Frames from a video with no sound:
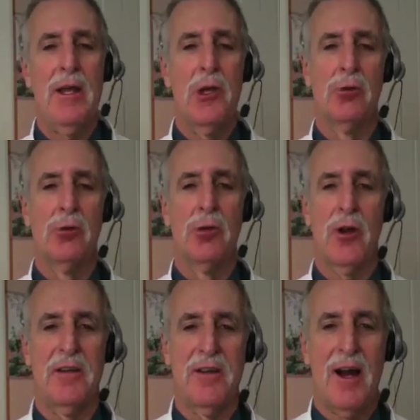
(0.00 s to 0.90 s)
What, how do
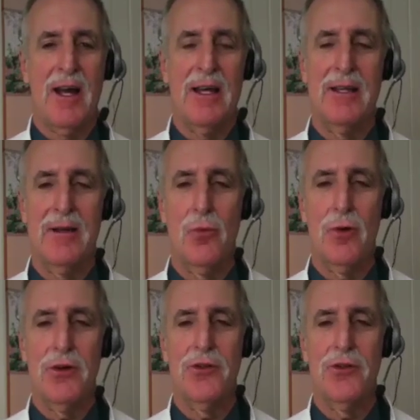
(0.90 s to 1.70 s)
you look at diet,